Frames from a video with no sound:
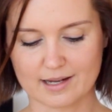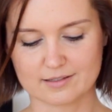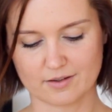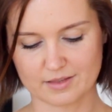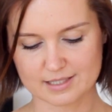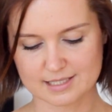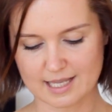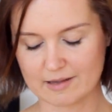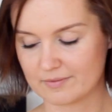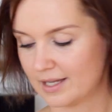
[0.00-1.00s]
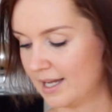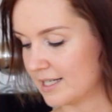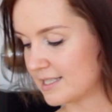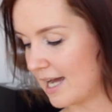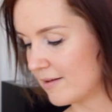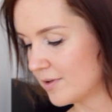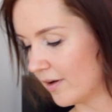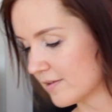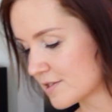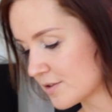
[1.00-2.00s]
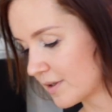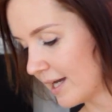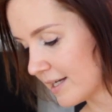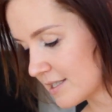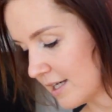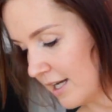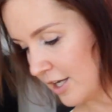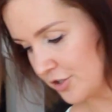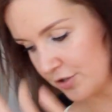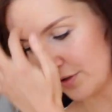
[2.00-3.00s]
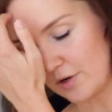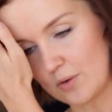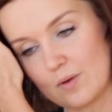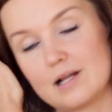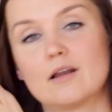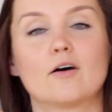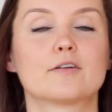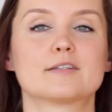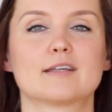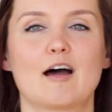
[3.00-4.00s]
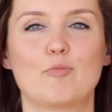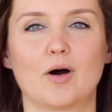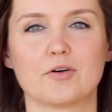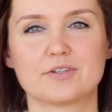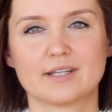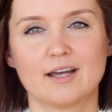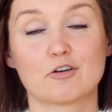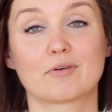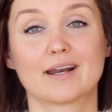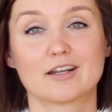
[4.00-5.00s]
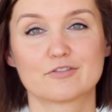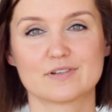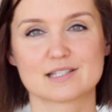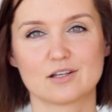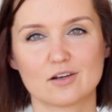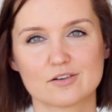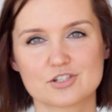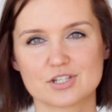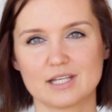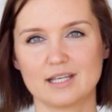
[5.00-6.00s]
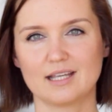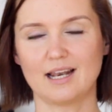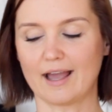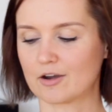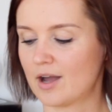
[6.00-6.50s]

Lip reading: and on the same time you also get to know a lot about running physiology,